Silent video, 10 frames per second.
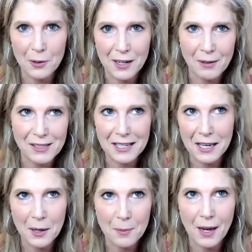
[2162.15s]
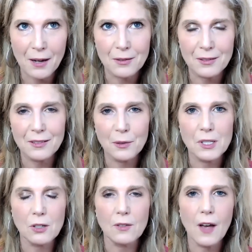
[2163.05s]
And I was thinking about the
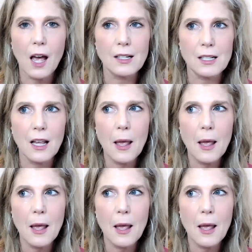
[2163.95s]
Wizard of Oz.